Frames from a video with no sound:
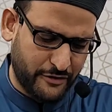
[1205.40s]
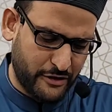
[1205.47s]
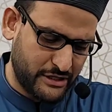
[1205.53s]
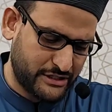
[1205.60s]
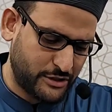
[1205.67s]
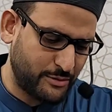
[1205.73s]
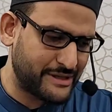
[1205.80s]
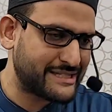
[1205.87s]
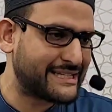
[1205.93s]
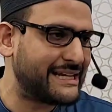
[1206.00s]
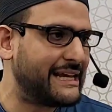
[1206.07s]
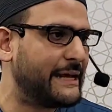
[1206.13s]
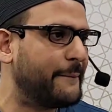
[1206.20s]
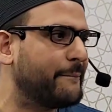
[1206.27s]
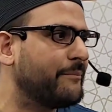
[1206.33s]
verse, you will
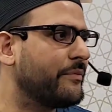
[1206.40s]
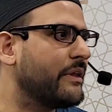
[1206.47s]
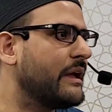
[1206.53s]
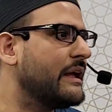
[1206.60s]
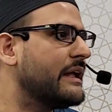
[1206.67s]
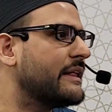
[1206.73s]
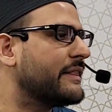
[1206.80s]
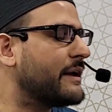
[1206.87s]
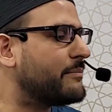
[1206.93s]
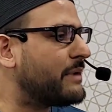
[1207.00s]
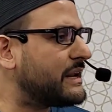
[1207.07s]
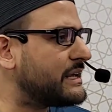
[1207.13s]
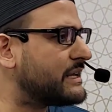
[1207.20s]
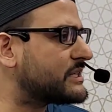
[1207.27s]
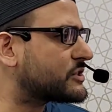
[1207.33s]
see that
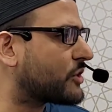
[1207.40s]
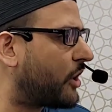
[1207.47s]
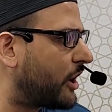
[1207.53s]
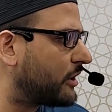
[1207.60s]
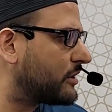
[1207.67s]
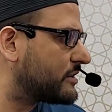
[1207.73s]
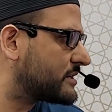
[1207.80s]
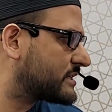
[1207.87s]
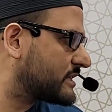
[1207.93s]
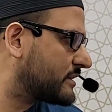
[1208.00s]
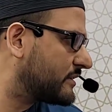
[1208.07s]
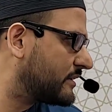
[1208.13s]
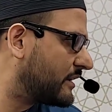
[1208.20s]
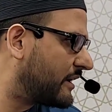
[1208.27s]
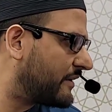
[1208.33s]
many
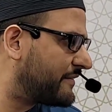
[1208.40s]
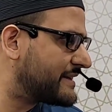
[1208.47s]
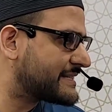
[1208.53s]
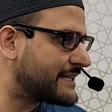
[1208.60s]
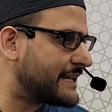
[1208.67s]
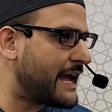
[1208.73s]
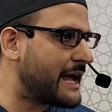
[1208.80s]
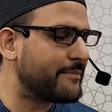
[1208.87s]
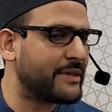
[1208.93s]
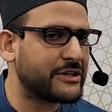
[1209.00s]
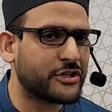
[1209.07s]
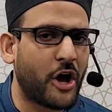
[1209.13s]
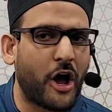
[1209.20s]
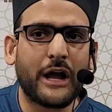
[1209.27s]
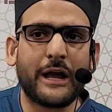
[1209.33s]
scholars of Islam, they
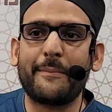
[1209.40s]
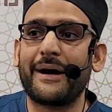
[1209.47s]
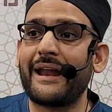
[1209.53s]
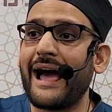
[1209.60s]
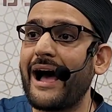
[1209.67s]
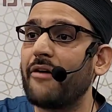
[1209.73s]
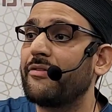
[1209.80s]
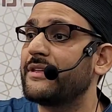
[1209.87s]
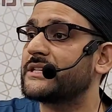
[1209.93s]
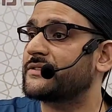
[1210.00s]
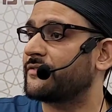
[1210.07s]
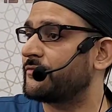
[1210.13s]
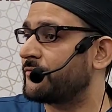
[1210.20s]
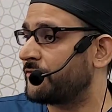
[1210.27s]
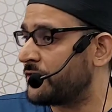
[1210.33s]
talk about how this
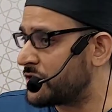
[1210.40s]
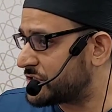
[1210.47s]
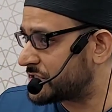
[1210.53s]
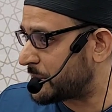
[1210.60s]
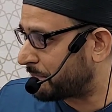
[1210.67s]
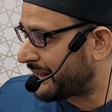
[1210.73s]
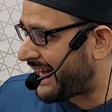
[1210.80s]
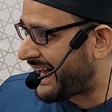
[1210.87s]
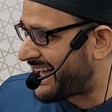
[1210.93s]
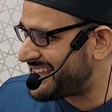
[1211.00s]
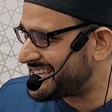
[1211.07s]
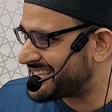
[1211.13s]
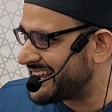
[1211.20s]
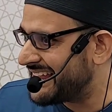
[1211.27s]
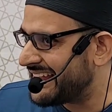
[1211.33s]
verse
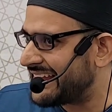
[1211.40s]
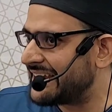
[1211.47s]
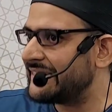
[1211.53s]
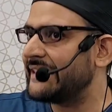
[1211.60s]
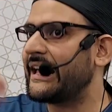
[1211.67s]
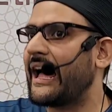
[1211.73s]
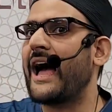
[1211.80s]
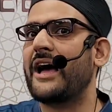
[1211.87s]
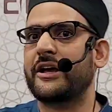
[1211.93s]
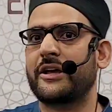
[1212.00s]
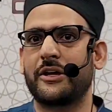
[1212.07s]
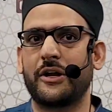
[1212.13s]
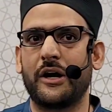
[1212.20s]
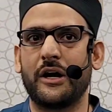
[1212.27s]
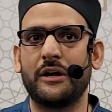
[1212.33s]
applies in the
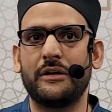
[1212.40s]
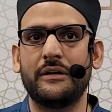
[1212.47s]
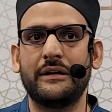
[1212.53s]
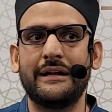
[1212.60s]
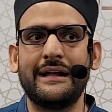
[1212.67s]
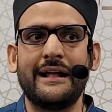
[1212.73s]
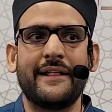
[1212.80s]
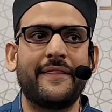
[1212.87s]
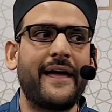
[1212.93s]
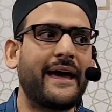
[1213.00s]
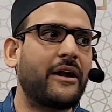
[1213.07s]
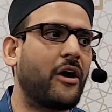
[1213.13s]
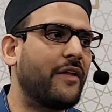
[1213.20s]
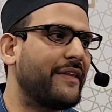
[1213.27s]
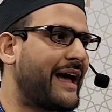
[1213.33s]
akhirah.
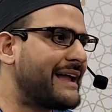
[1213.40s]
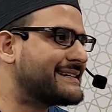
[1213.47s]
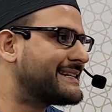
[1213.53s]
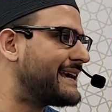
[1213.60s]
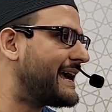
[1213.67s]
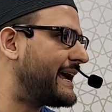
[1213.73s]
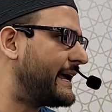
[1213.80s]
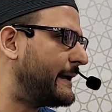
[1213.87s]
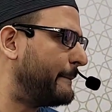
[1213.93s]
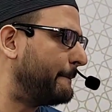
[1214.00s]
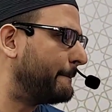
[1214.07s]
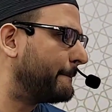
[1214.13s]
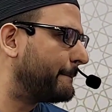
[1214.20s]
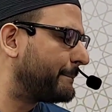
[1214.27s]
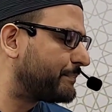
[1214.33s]
That on that
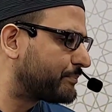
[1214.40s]
day,